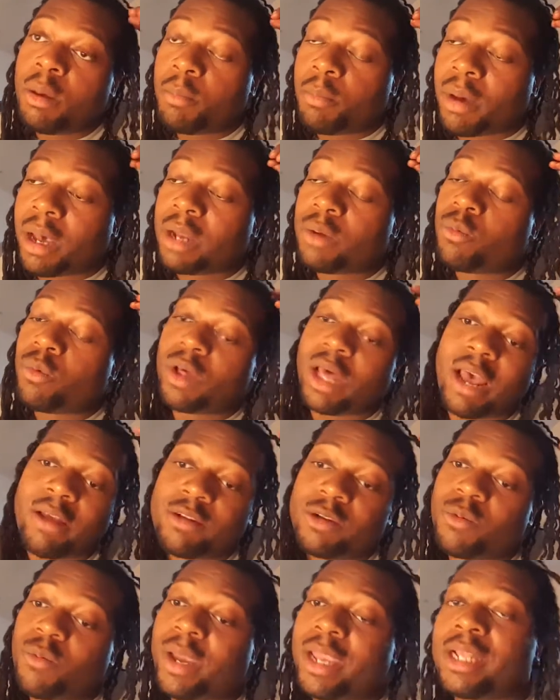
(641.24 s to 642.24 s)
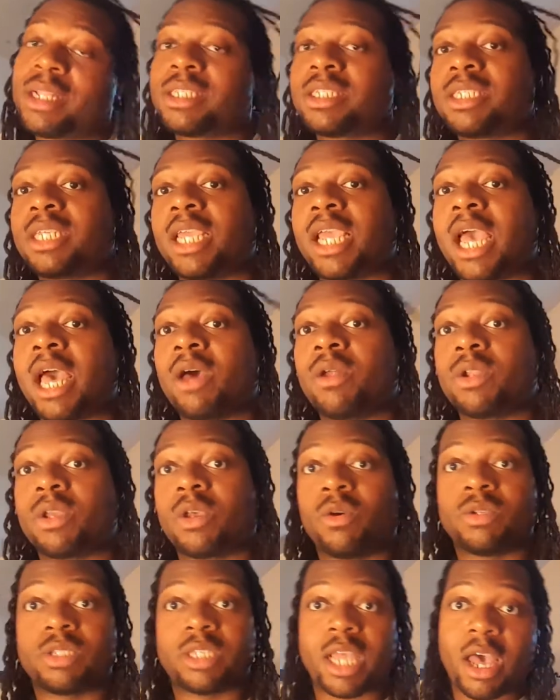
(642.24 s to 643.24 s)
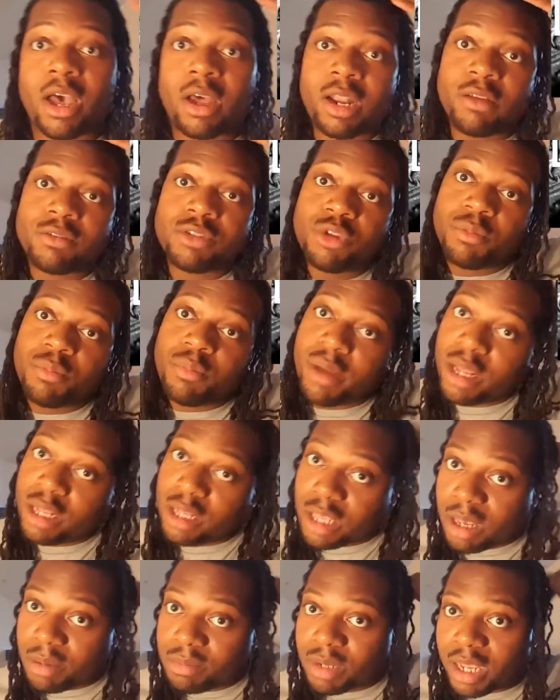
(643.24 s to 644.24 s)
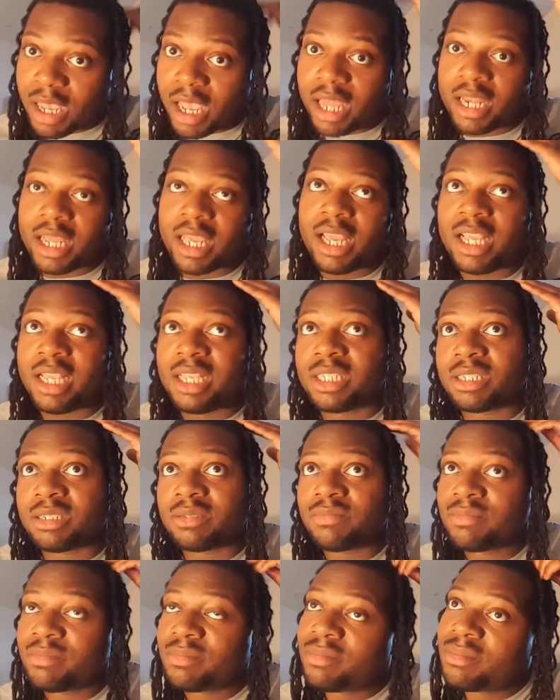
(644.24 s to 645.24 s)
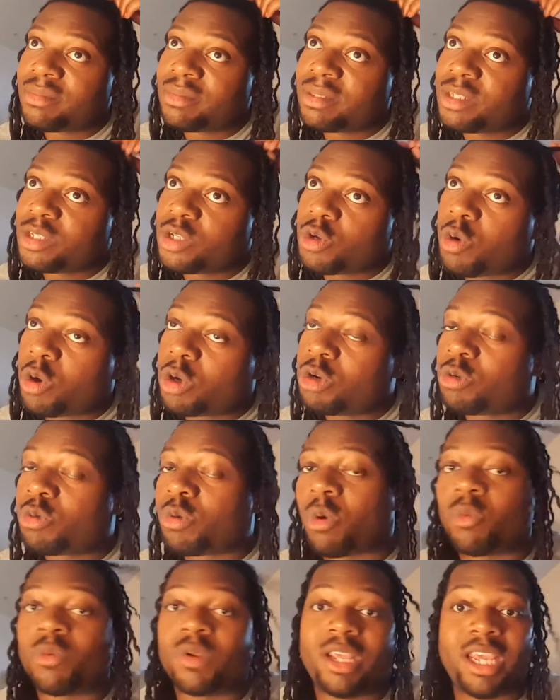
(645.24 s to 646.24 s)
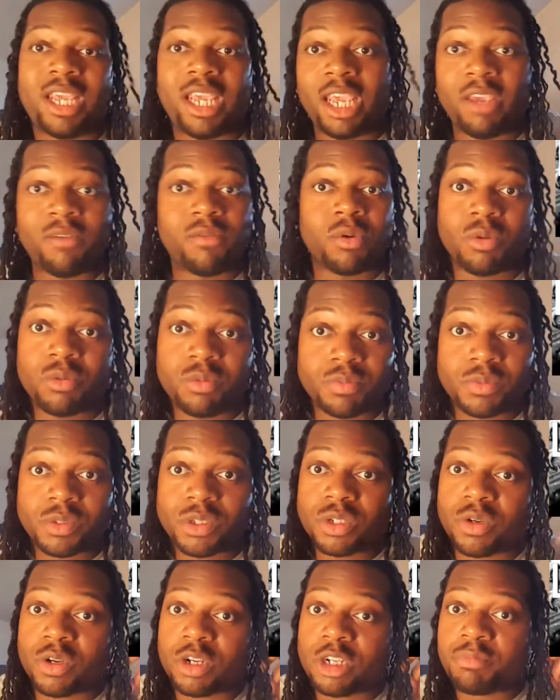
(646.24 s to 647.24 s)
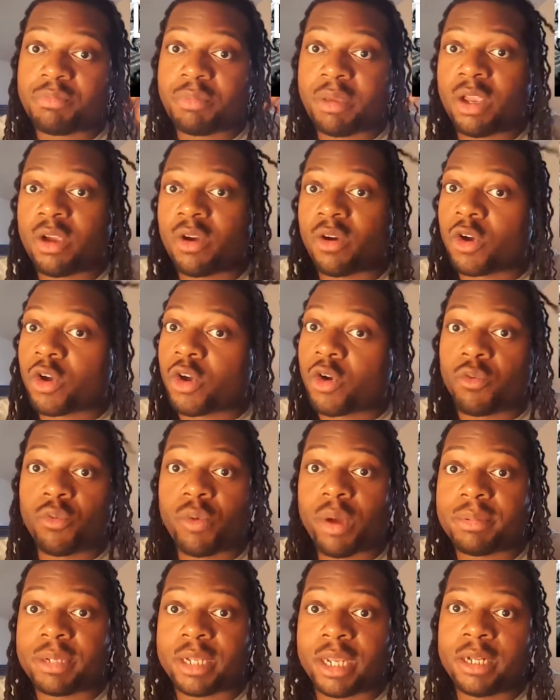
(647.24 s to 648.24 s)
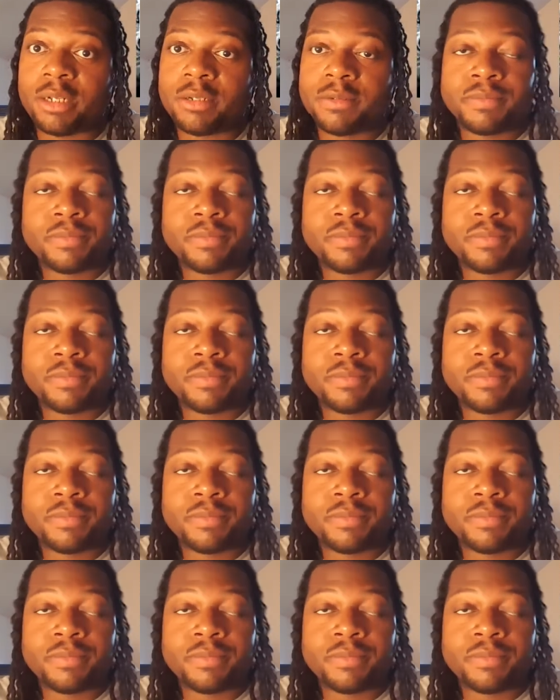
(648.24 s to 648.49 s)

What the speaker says: But we'll have to wait and see how it goes down. If Superman comes back and he's quote-unquote evil, so to speak, or corrupted,